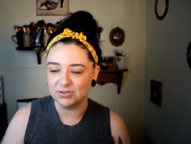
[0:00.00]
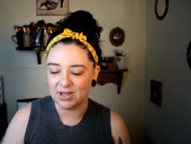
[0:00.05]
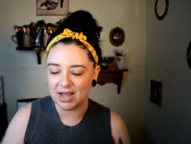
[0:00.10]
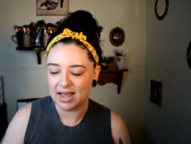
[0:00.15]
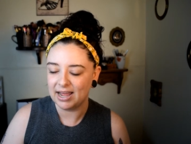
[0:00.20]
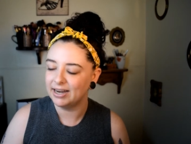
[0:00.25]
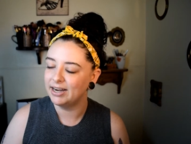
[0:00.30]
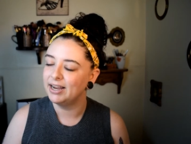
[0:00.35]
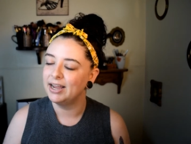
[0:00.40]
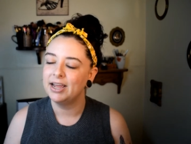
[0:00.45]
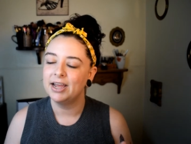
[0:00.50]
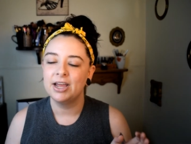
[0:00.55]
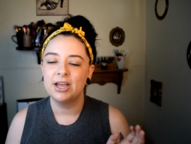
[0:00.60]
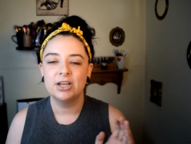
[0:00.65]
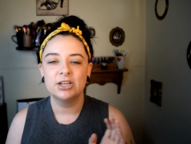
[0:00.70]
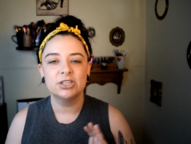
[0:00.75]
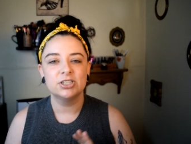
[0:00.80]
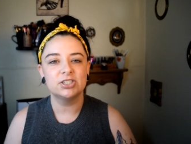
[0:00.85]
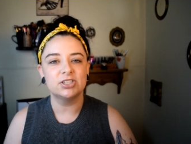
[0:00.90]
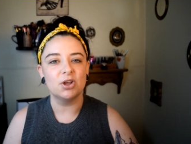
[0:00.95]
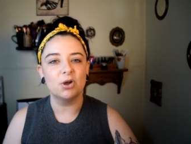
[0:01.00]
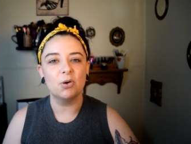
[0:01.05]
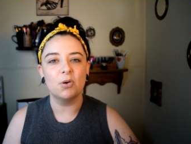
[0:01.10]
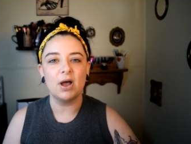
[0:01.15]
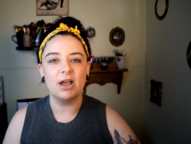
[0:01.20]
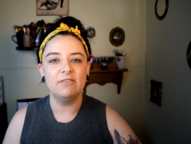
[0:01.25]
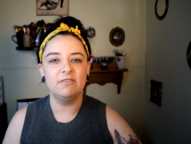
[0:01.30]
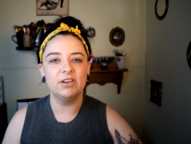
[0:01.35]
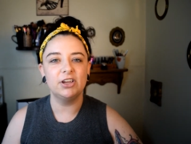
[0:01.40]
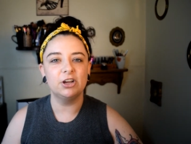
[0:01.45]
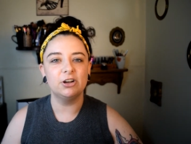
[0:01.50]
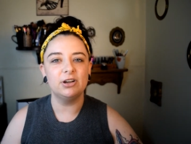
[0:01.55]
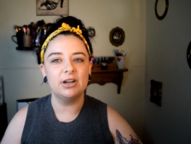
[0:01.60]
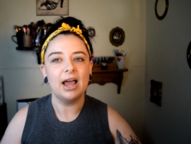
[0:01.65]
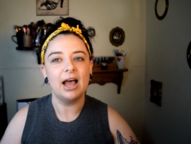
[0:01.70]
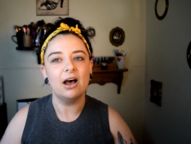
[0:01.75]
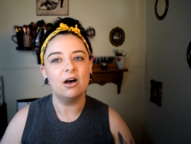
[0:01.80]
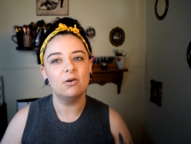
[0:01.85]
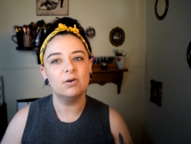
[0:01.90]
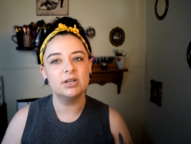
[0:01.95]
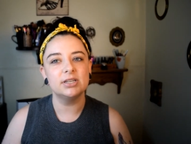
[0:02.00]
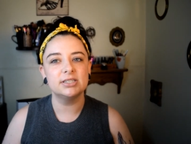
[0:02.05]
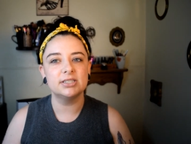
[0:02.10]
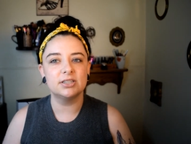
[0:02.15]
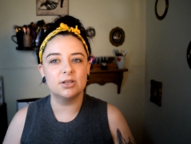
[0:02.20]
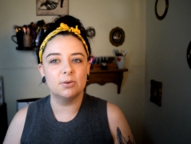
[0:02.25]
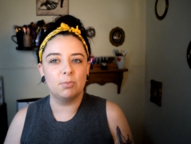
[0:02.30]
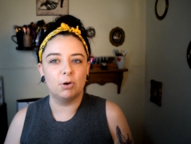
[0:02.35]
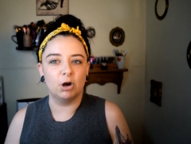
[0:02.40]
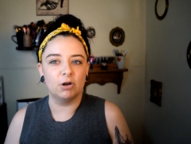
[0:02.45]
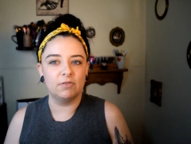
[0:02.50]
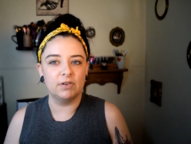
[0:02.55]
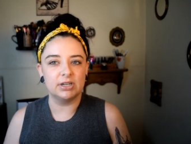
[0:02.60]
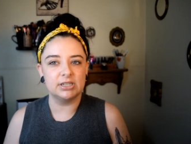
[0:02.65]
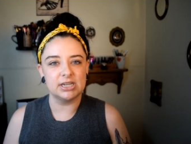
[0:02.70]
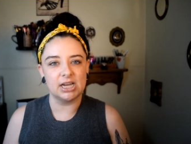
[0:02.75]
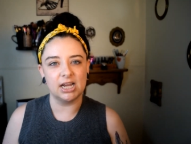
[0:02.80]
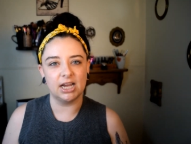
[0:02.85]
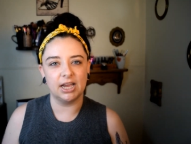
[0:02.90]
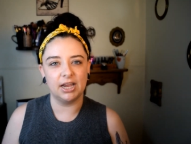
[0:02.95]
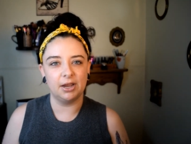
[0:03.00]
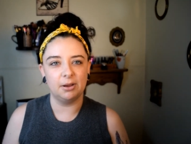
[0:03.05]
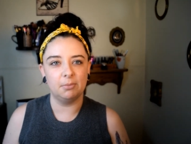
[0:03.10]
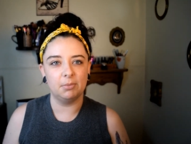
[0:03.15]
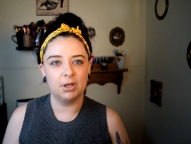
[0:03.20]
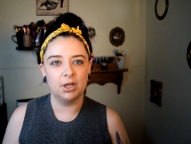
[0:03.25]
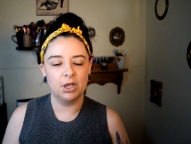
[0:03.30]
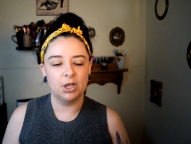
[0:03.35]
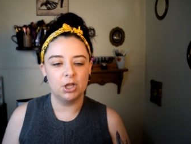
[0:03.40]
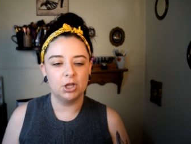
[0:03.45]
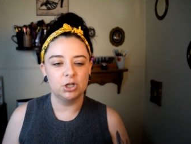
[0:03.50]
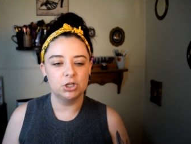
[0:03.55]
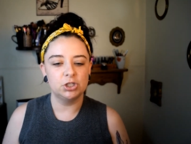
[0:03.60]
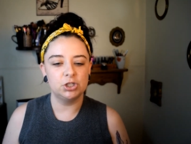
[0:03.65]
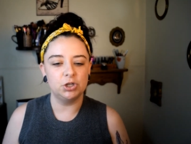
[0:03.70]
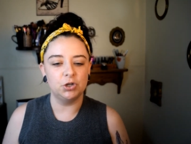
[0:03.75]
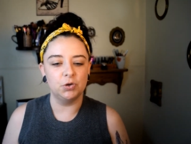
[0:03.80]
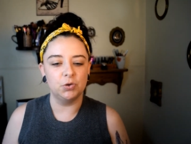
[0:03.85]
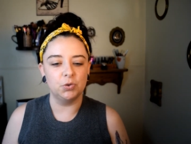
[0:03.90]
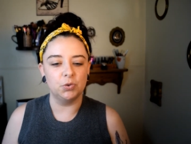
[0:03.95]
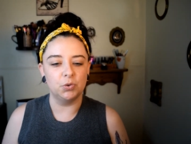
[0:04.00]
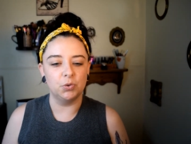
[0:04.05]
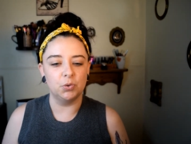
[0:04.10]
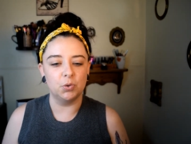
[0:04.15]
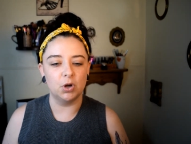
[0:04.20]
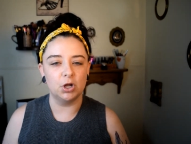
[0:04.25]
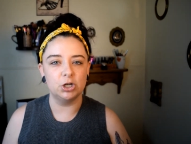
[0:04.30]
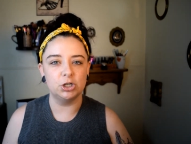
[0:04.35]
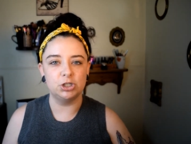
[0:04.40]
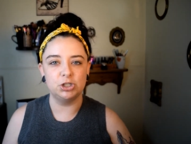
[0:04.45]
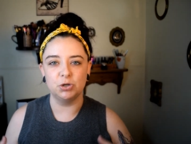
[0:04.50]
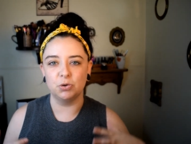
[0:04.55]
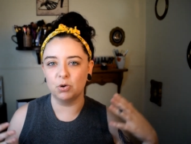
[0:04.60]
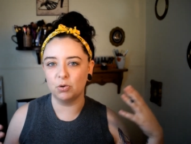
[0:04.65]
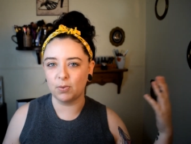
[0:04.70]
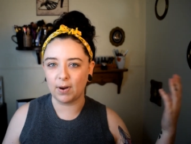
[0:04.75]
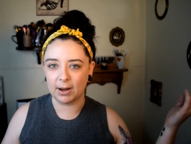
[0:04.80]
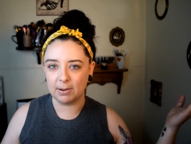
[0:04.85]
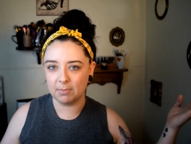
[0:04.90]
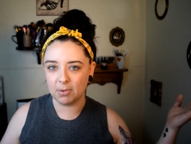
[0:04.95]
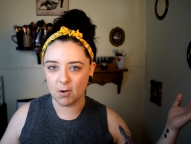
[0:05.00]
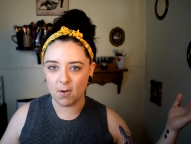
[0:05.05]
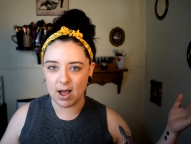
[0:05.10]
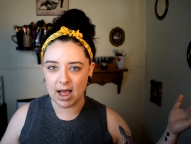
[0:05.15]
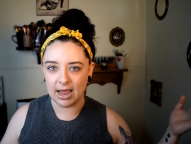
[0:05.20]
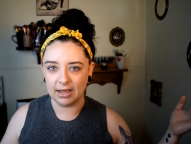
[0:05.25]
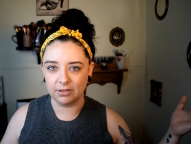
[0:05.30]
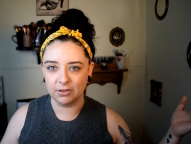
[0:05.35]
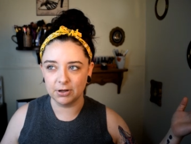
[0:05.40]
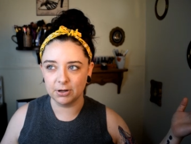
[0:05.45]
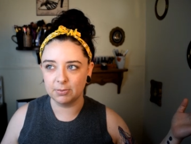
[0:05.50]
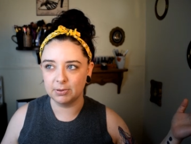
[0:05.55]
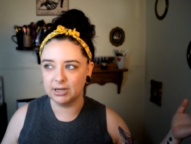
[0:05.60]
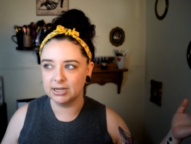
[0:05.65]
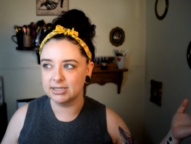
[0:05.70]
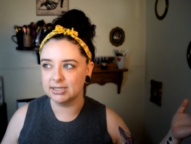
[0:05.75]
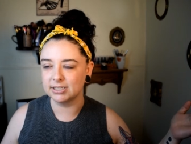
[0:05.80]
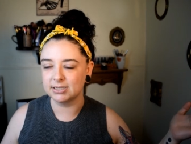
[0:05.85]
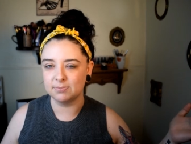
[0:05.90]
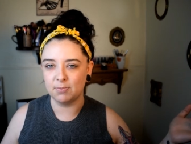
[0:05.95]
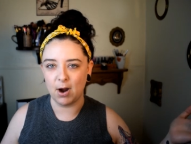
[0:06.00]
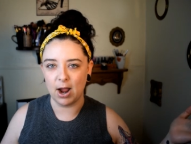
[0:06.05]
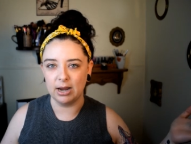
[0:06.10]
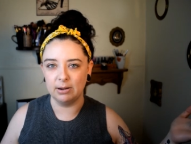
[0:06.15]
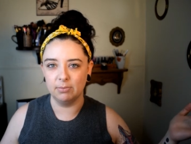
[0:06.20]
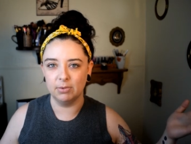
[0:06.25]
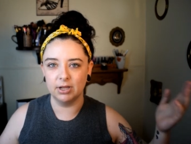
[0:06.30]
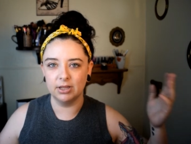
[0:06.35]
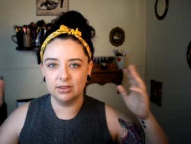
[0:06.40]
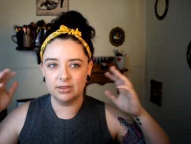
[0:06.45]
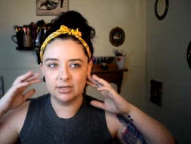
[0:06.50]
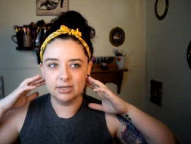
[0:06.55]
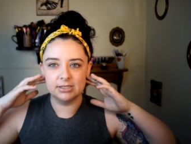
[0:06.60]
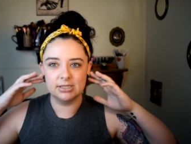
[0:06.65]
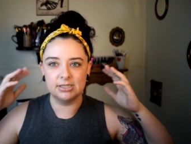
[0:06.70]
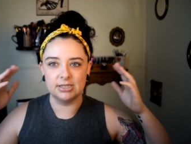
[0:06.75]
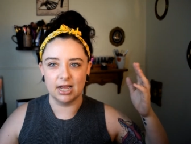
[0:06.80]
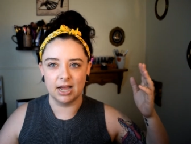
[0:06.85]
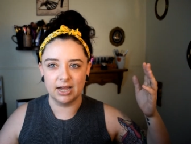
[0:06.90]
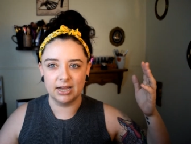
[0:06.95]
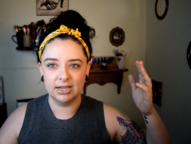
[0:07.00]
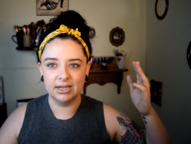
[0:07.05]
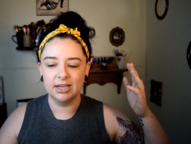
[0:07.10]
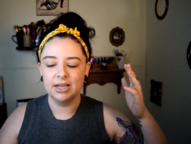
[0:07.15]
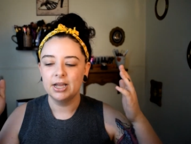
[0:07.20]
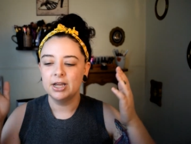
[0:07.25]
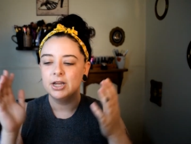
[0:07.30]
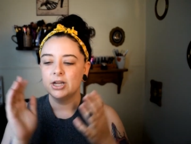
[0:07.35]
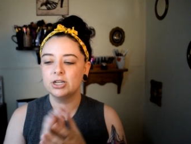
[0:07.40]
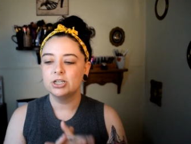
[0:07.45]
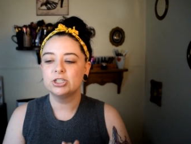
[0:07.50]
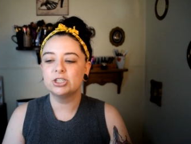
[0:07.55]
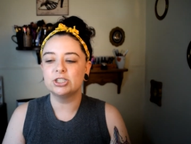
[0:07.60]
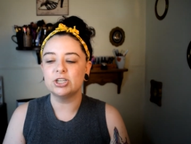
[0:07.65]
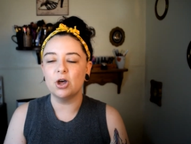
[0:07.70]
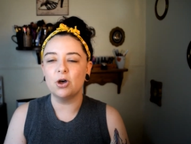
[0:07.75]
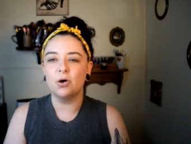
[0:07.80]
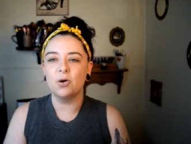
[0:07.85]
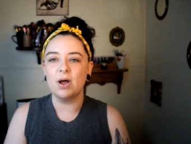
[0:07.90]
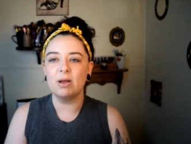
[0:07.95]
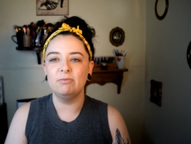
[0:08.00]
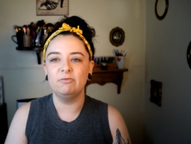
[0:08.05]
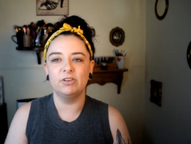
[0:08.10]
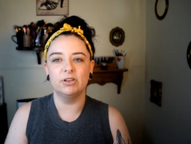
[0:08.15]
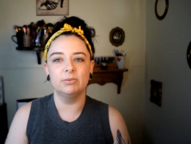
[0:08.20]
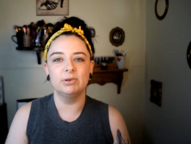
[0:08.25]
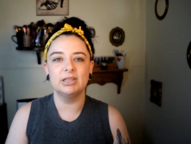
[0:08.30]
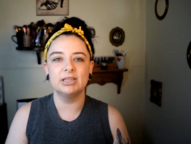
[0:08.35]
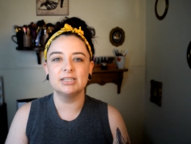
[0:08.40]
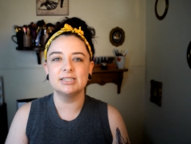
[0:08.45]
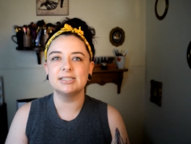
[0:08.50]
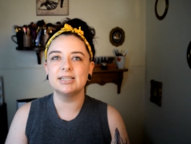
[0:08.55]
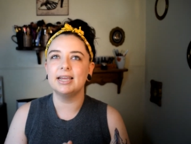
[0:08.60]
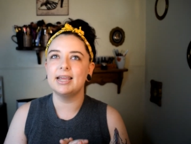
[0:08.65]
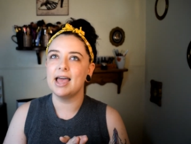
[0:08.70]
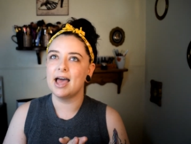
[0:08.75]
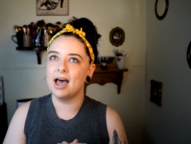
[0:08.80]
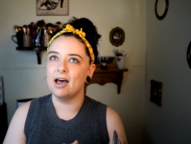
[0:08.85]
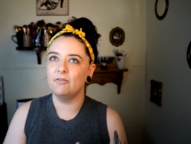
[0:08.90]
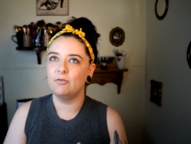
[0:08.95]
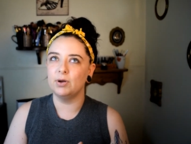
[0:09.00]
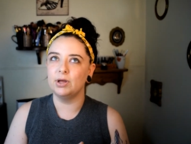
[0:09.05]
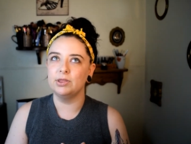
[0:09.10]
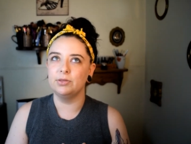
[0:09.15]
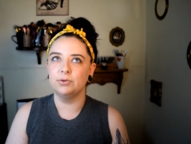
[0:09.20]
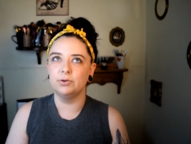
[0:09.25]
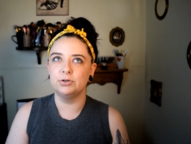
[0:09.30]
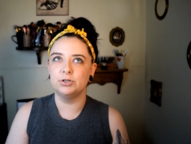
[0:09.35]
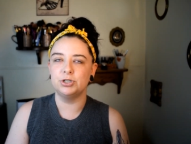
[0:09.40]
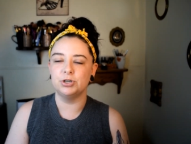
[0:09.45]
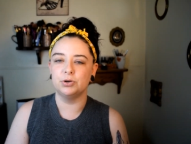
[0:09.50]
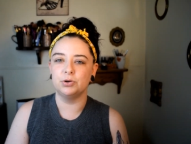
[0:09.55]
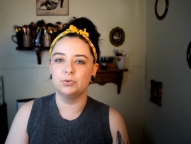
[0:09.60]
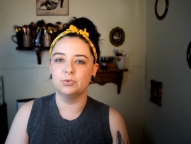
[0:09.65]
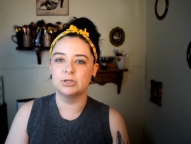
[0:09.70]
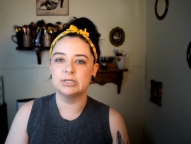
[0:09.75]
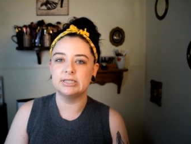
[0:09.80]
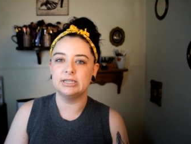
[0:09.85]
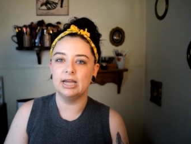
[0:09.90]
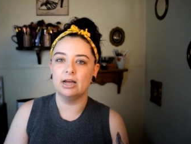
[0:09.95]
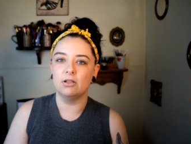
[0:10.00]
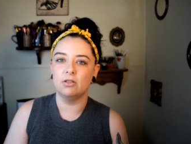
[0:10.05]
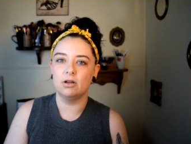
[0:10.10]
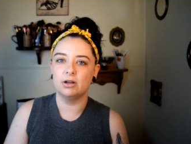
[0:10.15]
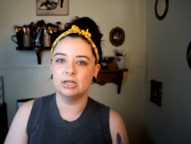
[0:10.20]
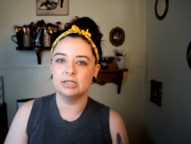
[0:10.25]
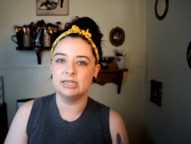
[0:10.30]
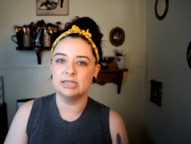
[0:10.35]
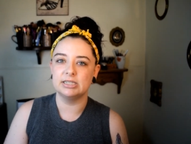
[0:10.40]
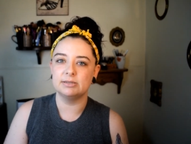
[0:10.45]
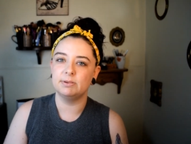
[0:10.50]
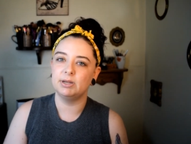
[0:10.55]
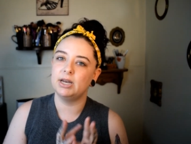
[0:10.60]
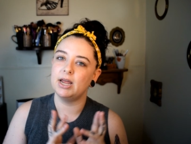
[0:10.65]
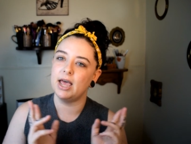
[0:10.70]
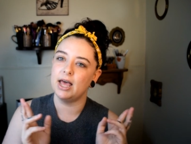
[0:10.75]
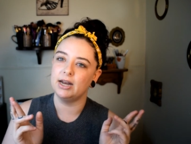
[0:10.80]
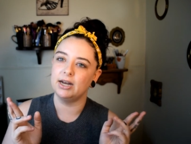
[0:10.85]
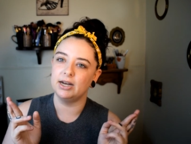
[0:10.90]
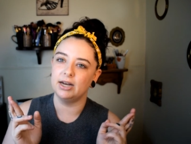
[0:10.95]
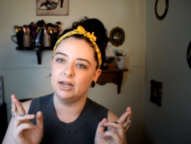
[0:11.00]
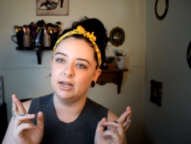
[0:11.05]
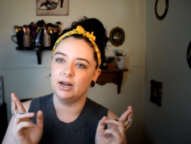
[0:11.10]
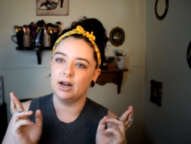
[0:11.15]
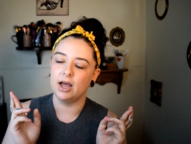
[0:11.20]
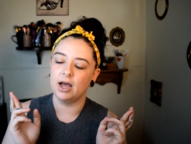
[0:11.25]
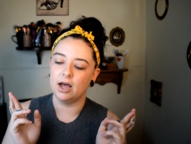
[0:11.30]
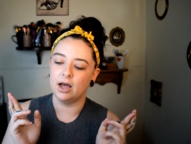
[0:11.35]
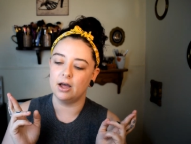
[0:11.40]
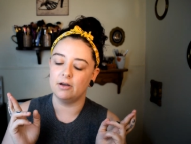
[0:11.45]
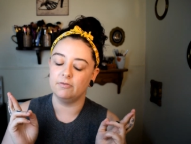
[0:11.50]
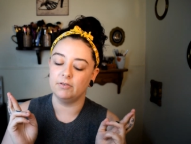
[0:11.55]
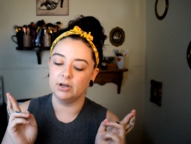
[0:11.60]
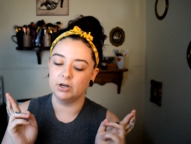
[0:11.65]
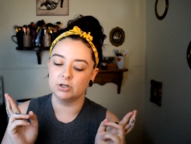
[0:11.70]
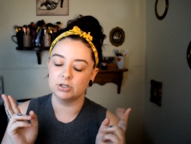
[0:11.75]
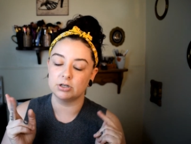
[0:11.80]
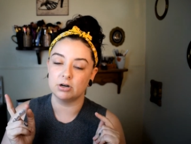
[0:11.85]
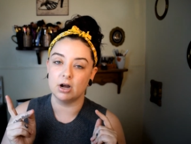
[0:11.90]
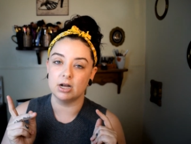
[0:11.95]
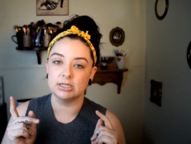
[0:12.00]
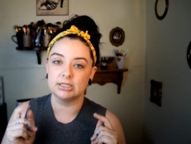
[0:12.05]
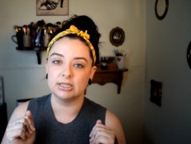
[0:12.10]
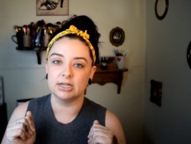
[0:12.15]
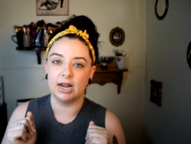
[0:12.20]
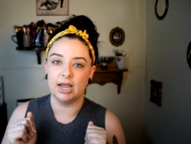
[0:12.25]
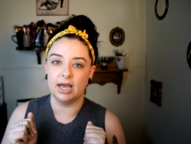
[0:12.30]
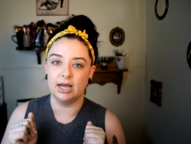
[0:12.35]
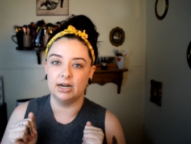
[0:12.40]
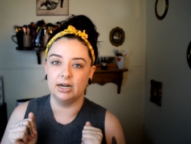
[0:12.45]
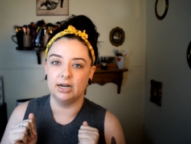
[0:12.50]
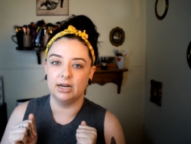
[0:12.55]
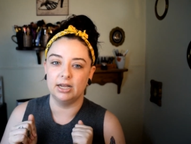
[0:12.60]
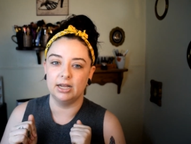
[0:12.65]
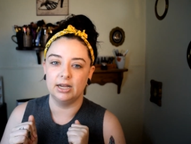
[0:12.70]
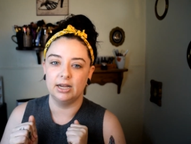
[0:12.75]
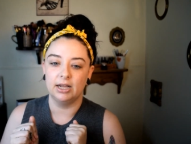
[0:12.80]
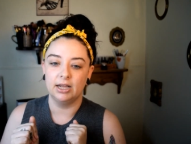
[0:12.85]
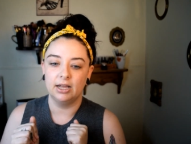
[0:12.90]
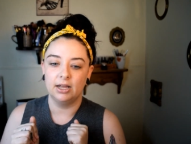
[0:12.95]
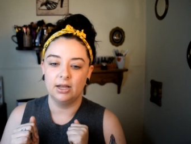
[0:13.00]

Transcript: that. So I figured now is the perfect time to do a rainbow eye look because it's Pride Month, duh. So I'm filming this like halfway through June. We'll see how long it takes me to edit it. Fingers crossed that I edit it